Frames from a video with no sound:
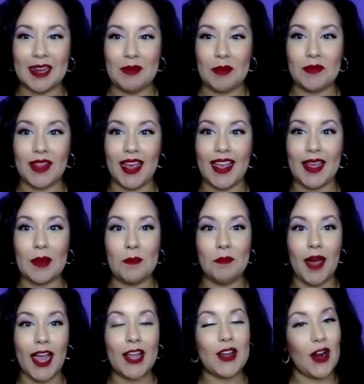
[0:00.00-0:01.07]
I'm like,
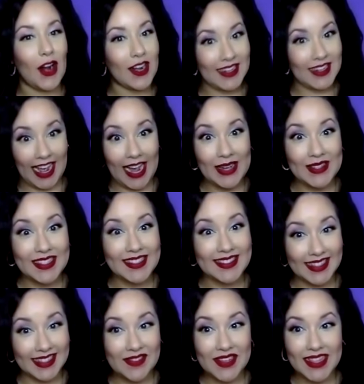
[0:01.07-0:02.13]
my guard now since
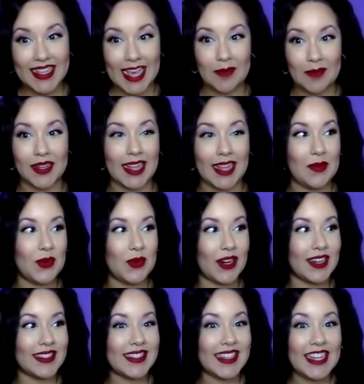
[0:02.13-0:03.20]
leaving the MLM
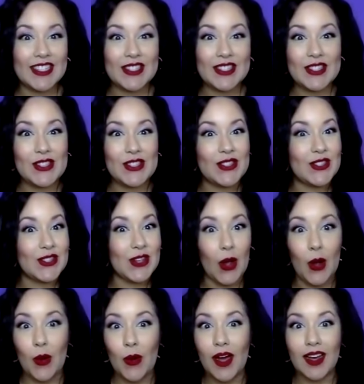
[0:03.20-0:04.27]
world is
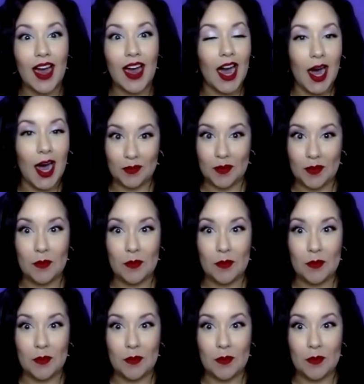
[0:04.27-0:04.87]
so up,